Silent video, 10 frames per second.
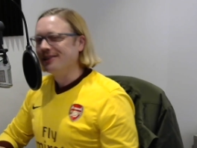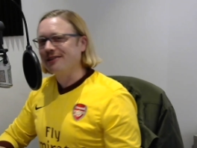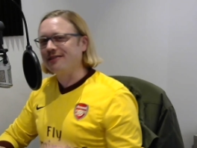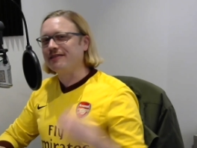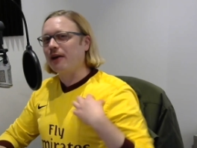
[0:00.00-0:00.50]

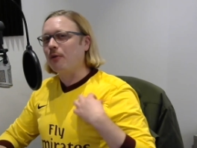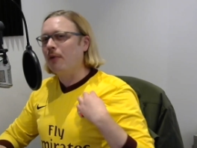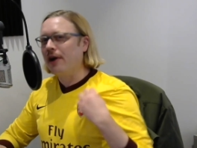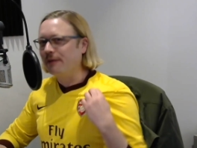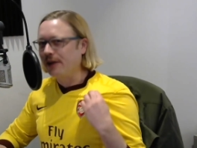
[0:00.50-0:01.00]
this is like
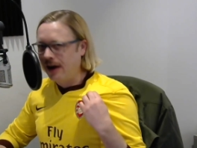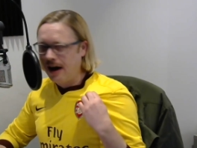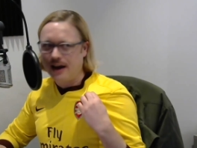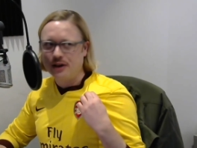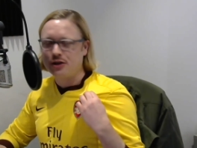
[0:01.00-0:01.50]
one of a
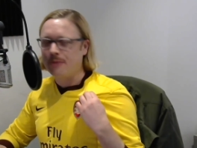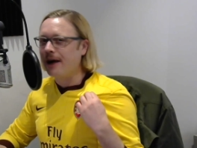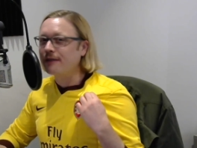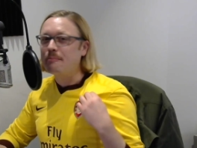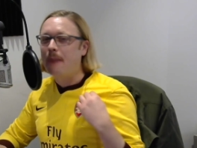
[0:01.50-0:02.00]
kind.
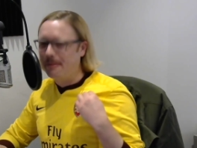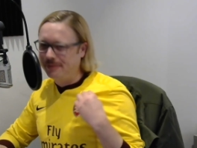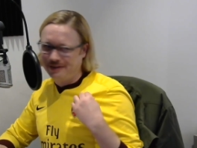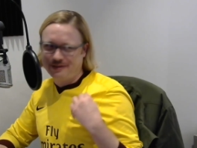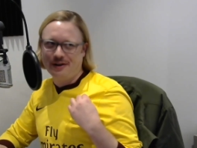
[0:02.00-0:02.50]
Chamakh's
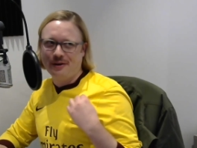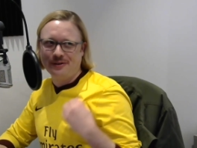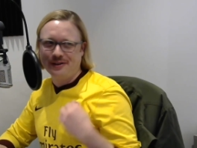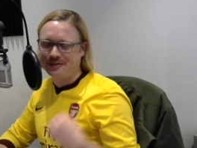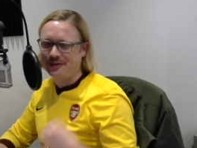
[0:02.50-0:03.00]
mom doesn't
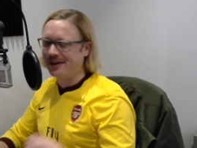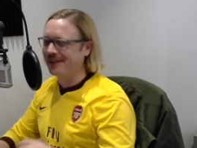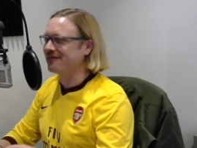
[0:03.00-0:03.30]
own this, okay?